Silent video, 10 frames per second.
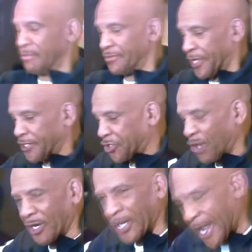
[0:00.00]
They
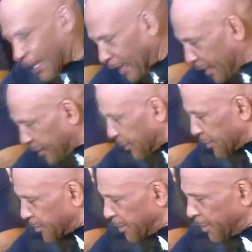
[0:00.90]
strung it out like
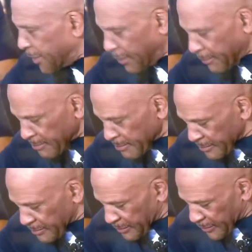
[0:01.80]
this.
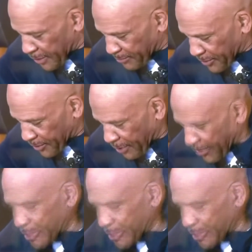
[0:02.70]
I'm sorry.